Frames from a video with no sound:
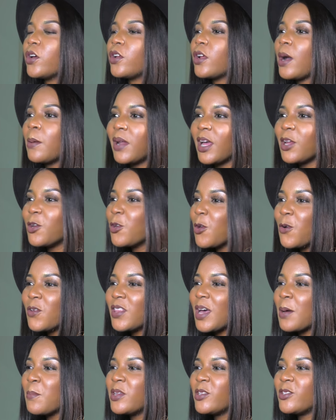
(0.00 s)
I'm like, no,
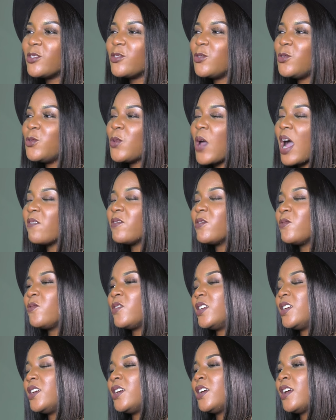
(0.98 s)
that means you haven't
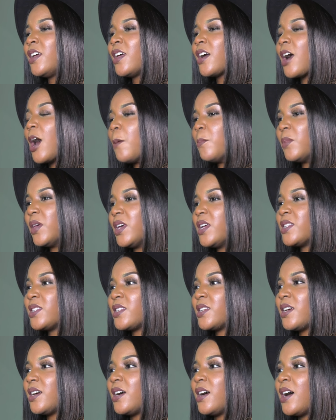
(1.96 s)
really come here
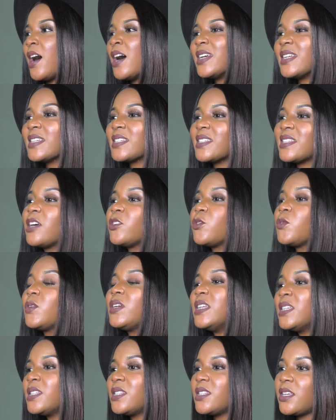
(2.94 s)
to understand or
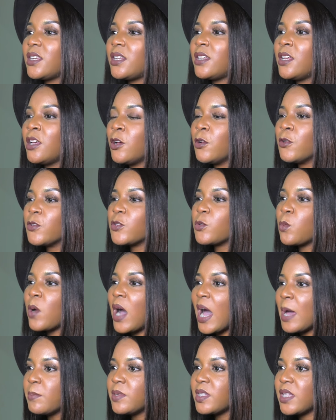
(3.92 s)
listen to
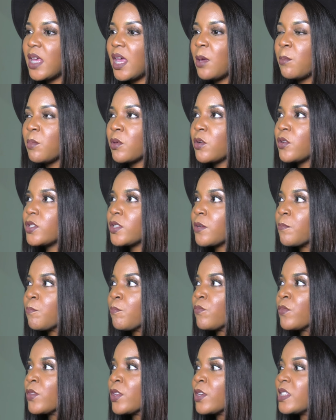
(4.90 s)
what I'm saying because
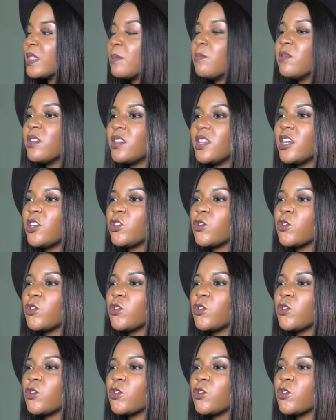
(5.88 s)
some of the things you're